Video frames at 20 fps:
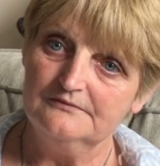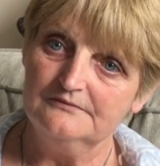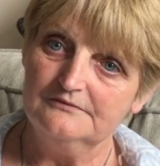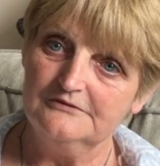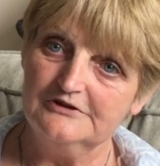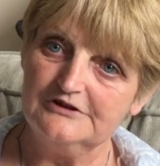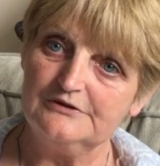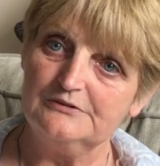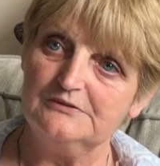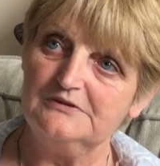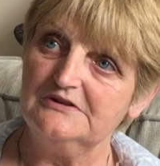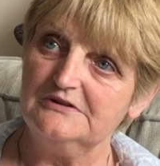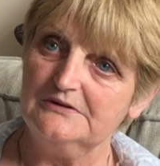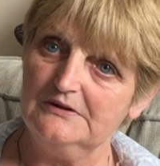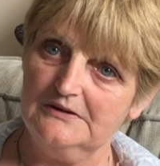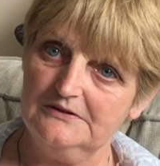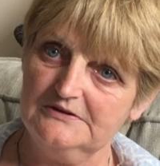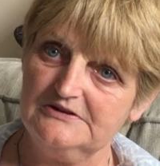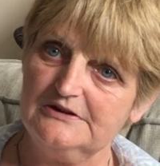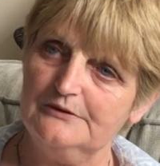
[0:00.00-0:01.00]
Which
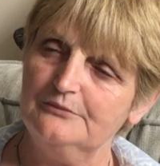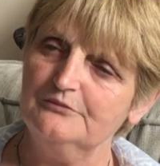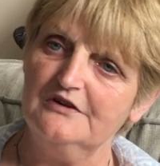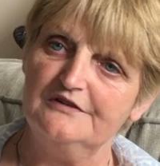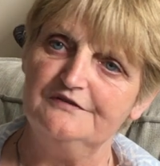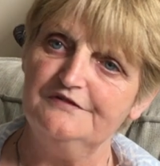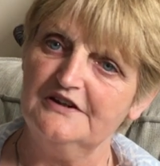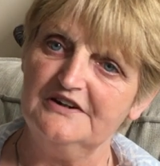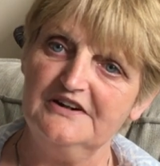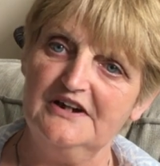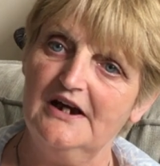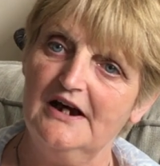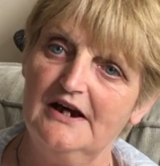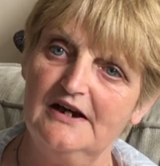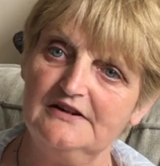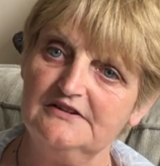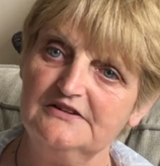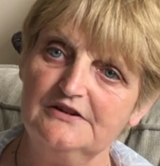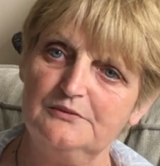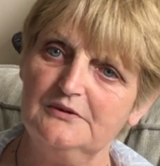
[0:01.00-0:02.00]
some were
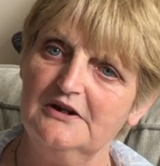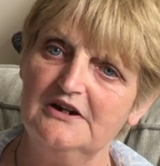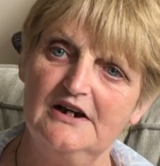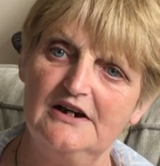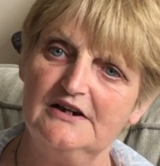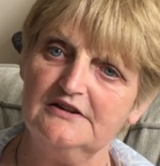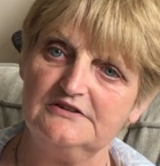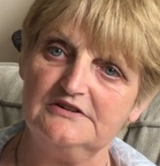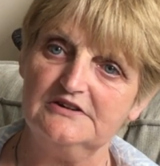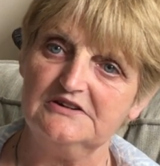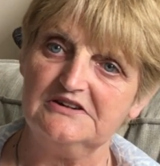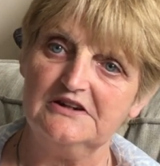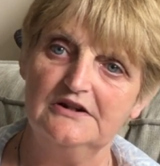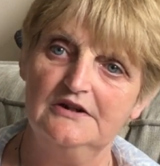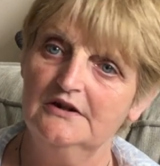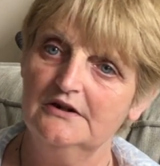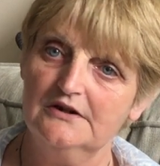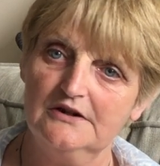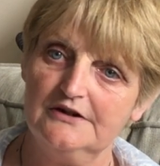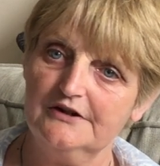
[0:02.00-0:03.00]
heartless,
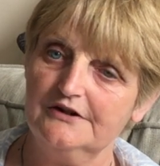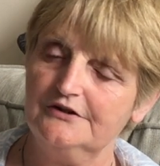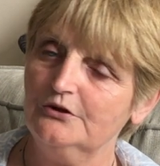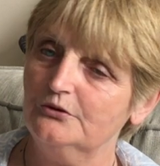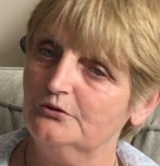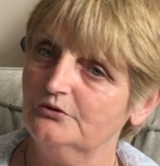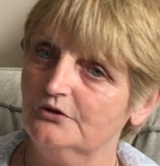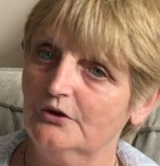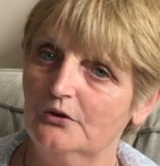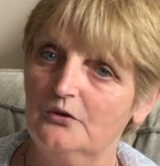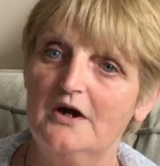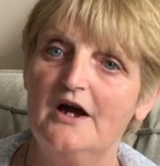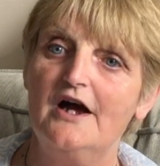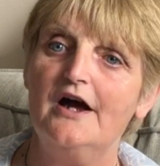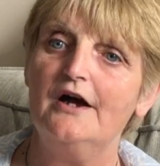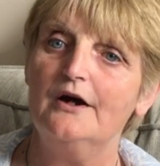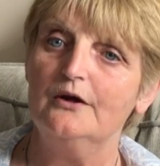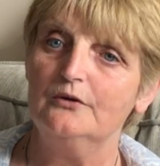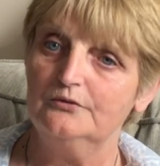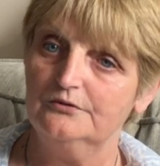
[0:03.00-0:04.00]
and I don't know
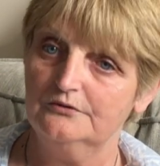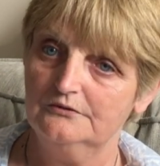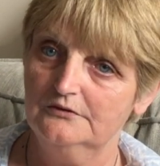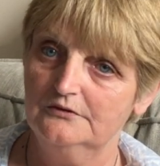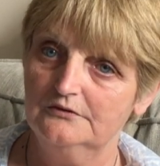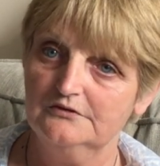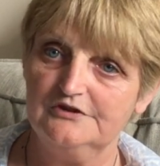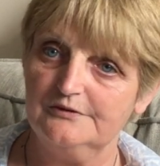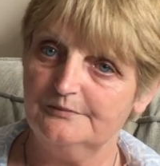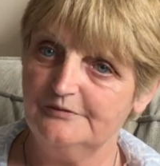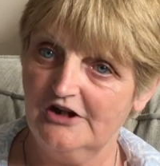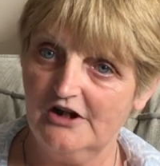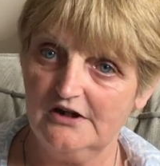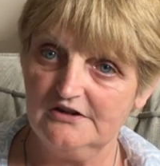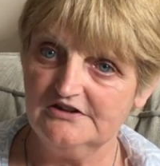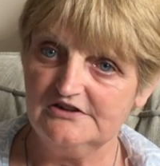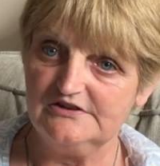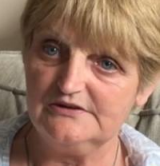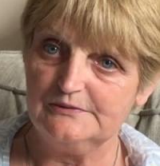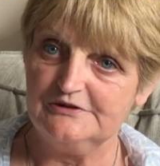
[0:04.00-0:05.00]
how, to be
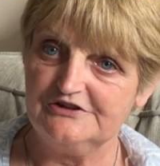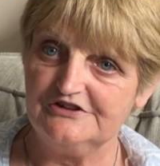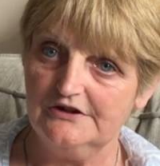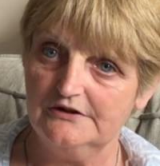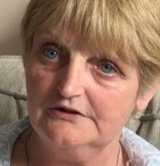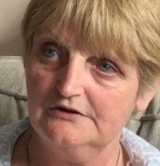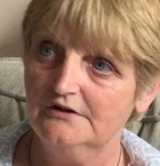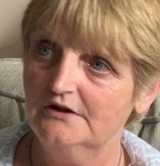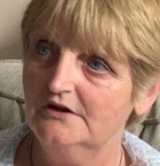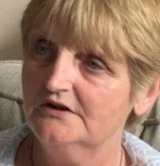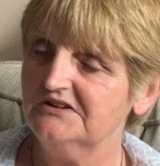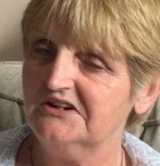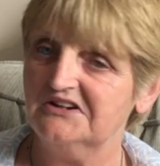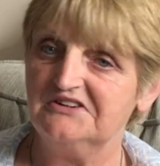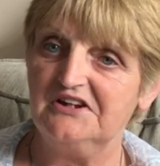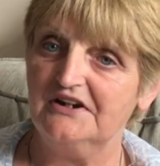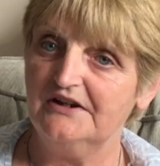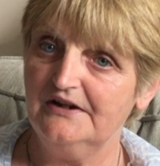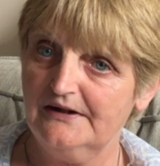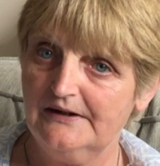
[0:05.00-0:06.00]
honest with you,
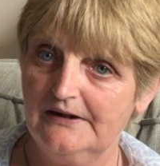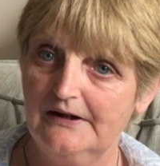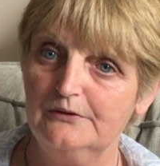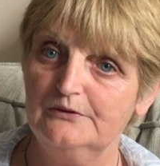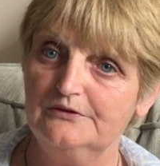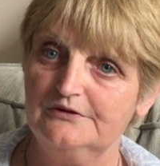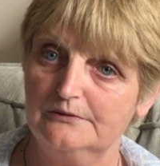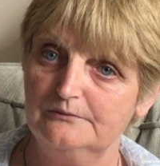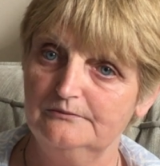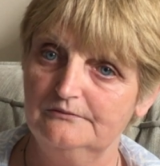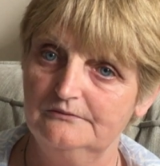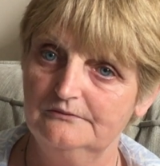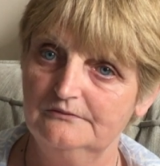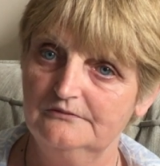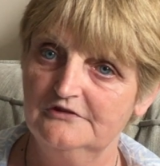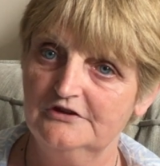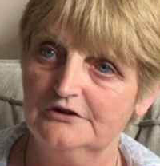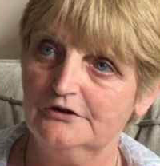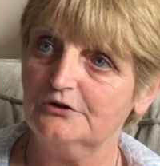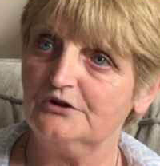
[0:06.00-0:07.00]
that they allowed them
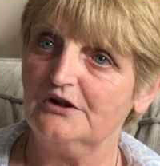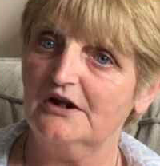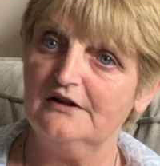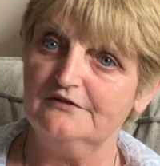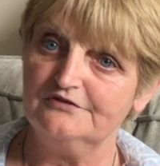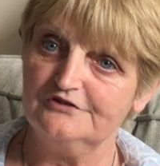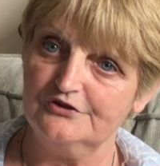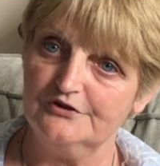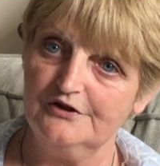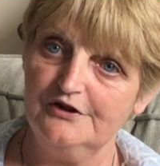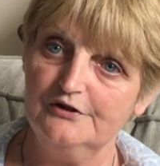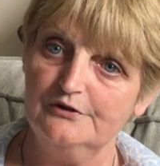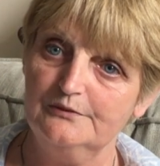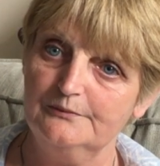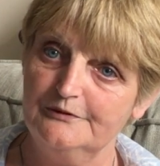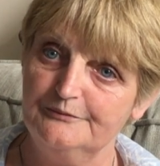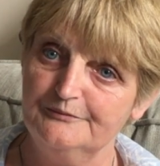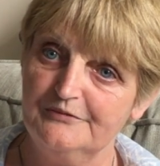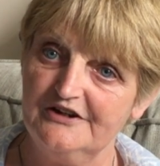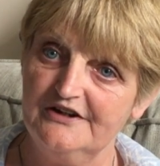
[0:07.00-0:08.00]
to look after a
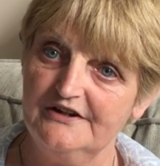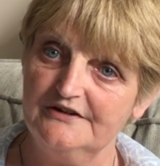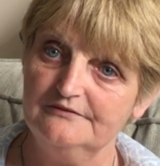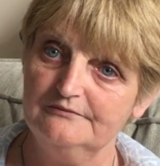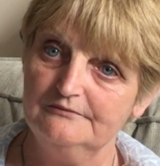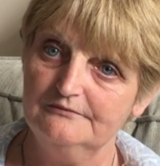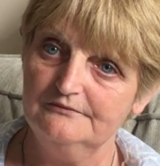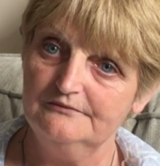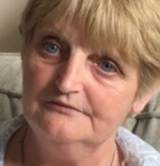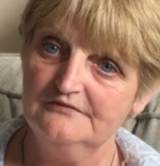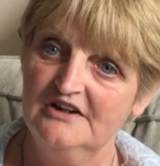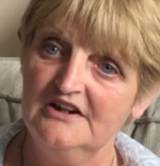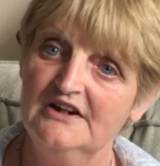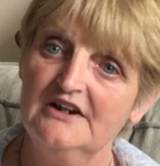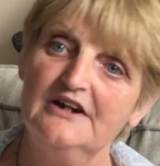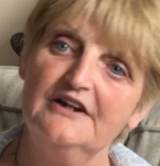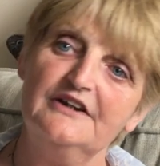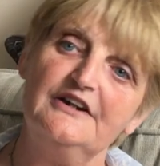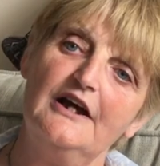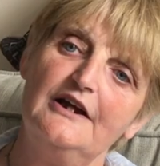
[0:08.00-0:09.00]
human being.
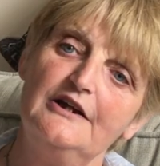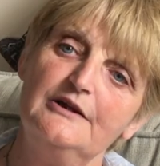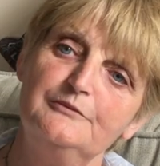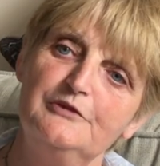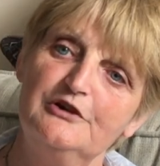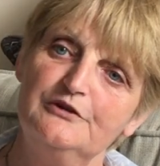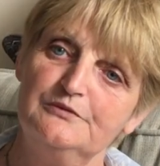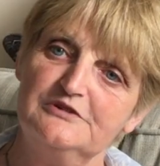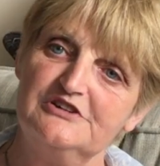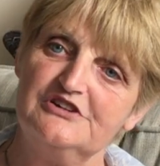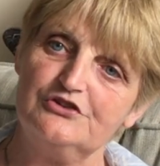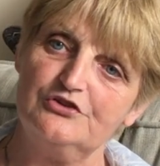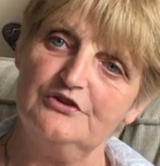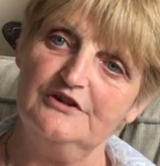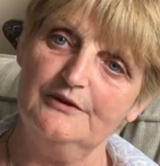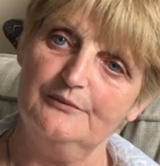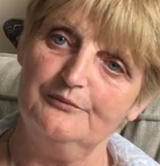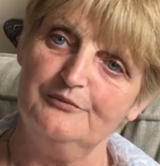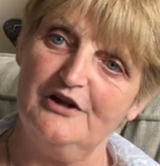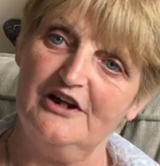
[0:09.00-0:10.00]
An animal was
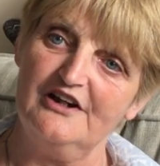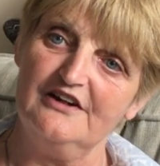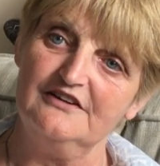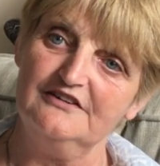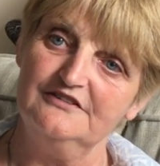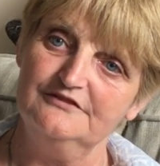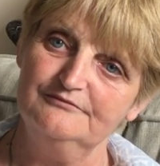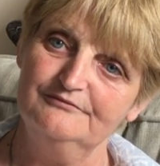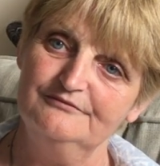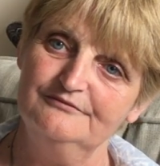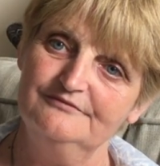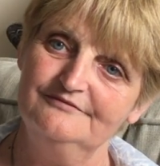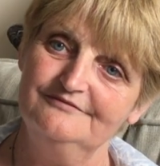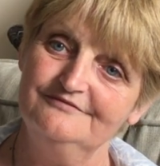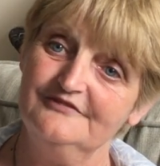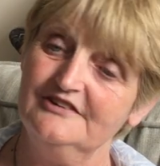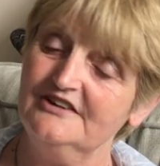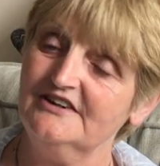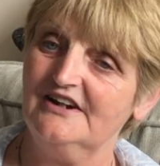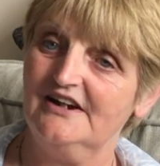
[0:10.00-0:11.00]
treated better,
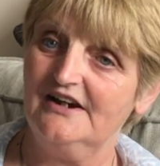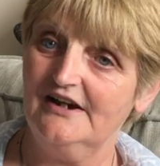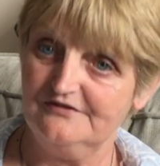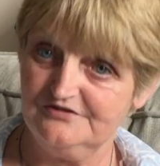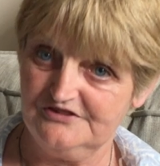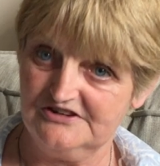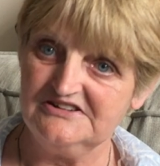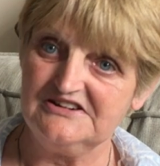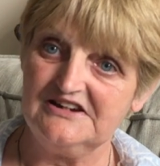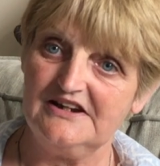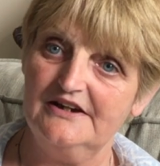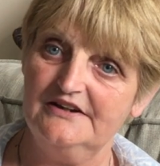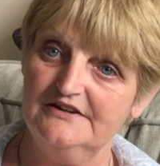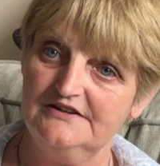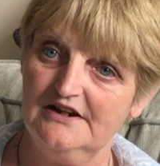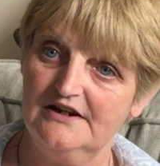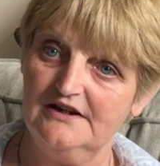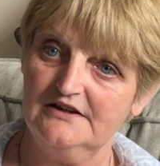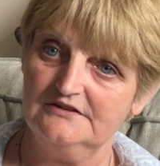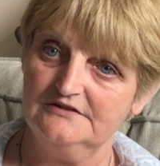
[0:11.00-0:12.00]
and I have to say
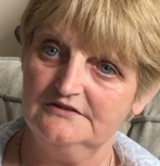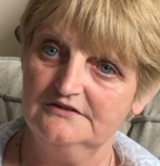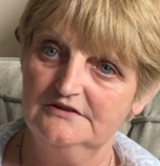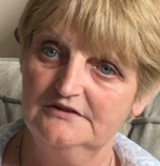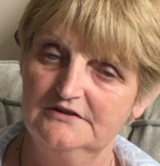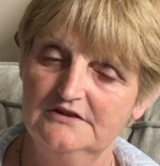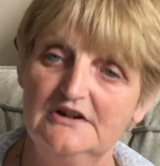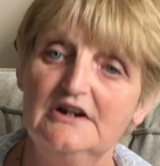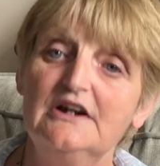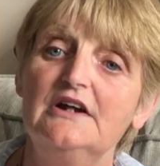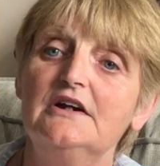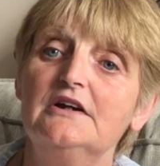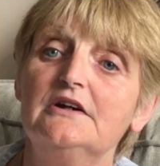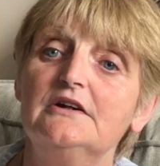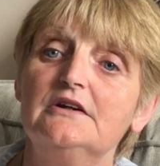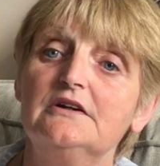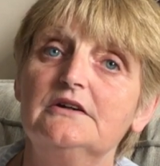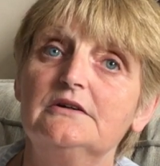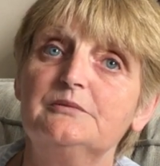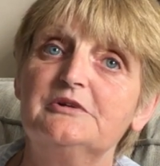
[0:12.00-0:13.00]
that,
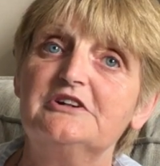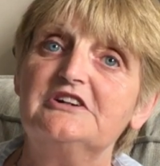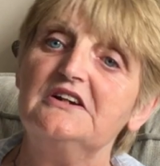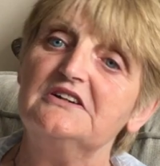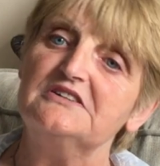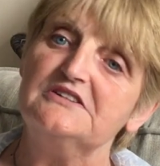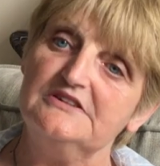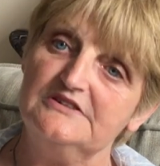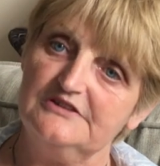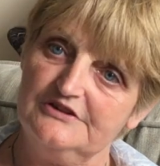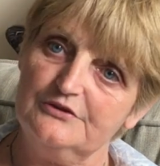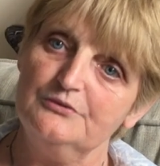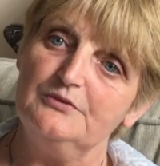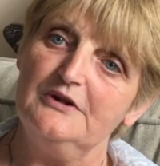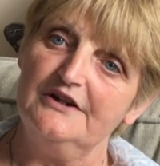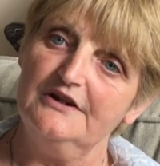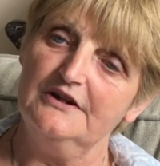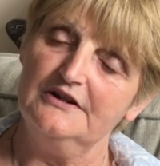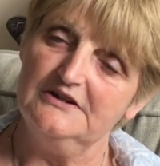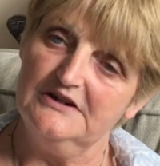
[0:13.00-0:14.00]
because it's the
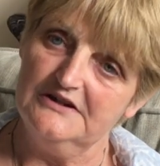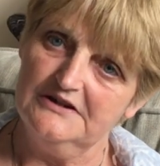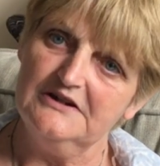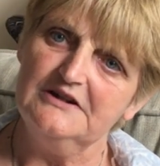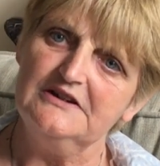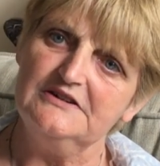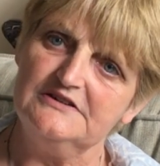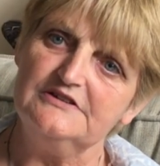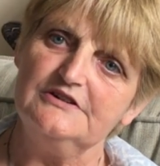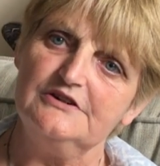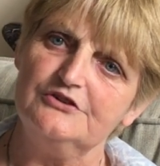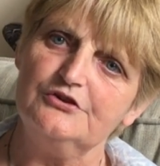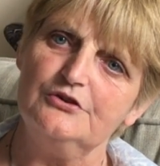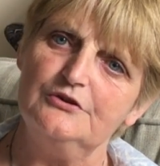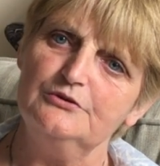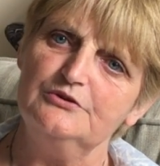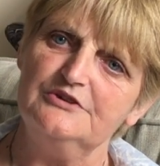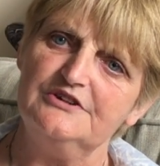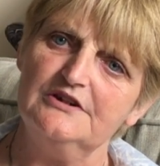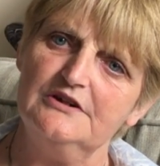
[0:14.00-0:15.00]
way it is, the
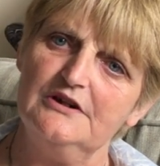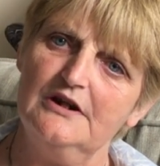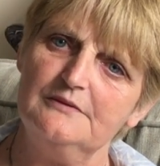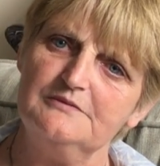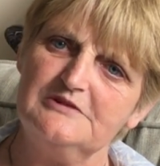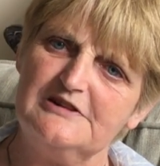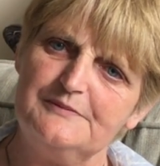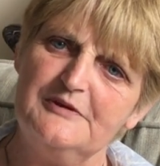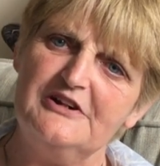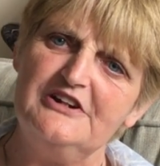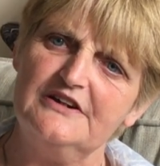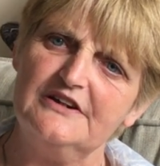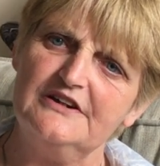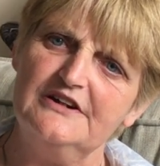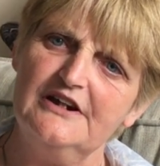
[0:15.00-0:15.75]
truth I'm speaking